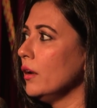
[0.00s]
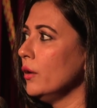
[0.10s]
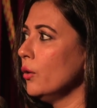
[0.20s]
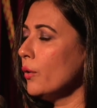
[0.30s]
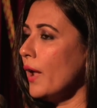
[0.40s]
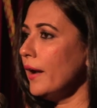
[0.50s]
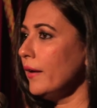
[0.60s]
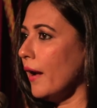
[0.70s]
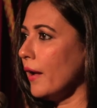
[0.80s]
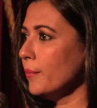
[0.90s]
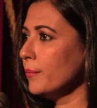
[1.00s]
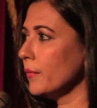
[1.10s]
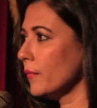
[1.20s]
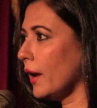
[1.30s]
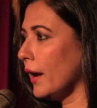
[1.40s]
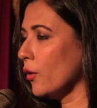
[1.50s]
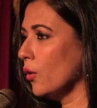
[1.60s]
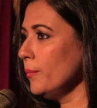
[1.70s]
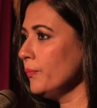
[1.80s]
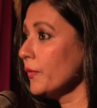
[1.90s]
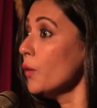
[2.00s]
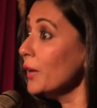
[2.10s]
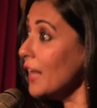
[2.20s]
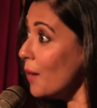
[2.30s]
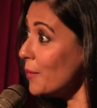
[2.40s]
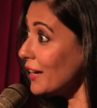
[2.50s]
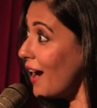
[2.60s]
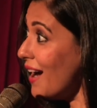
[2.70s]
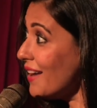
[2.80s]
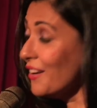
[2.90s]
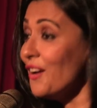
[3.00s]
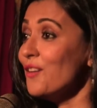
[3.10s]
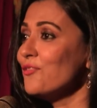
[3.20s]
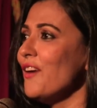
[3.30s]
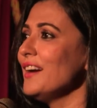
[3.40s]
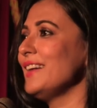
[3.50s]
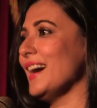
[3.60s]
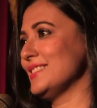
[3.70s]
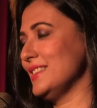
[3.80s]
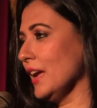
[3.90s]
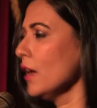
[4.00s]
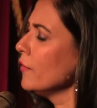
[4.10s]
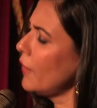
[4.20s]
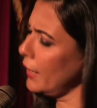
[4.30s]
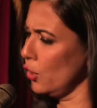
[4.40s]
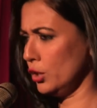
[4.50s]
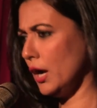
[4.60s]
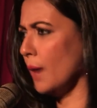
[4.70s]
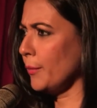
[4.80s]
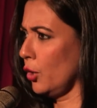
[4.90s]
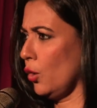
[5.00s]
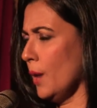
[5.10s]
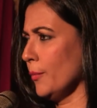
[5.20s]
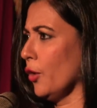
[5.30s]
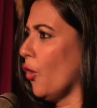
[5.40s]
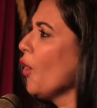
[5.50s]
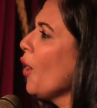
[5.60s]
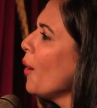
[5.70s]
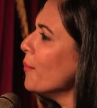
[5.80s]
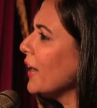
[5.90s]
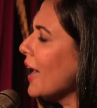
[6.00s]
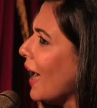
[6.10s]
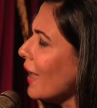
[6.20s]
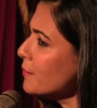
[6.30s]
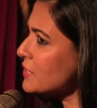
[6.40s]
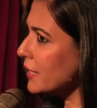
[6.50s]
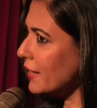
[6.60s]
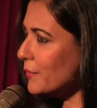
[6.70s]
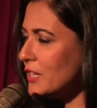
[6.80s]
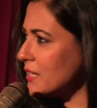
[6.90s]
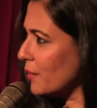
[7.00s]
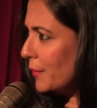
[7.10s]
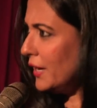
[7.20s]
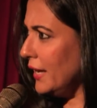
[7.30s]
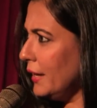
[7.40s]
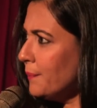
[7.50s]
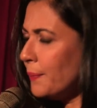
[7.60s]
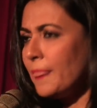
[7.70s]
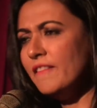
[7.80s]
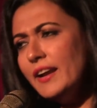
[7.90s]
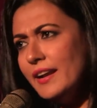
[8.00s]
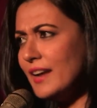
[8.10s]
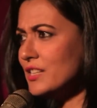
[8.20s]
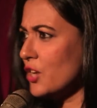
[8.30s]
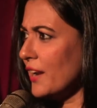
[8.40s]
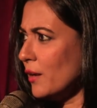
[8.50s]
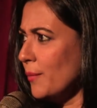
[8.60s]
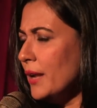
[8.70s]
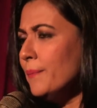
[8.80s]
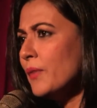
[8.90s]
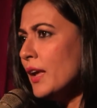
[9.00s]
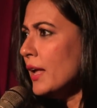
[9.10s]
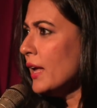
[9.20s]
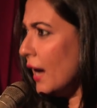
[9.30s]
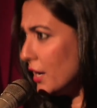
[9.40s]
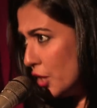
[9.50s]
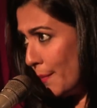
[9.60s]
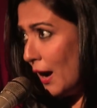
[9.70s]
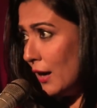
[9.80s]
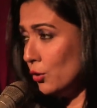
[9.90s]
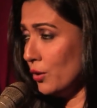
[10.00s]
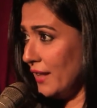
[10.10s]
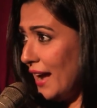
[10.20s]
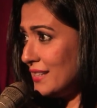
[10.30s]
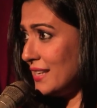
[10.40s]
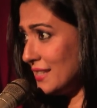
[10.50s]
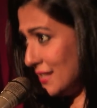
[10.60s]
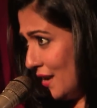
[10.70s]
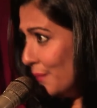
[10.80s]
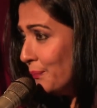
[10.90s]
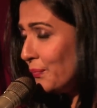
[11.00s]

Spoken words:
No, Dad, I'm at home. With Amir Khan! Fantastic. Very good. Kaam karo, kaam karo. Beta, I am sitting with somebody, very nice gentleman, Ajay Bahadur, that's his son.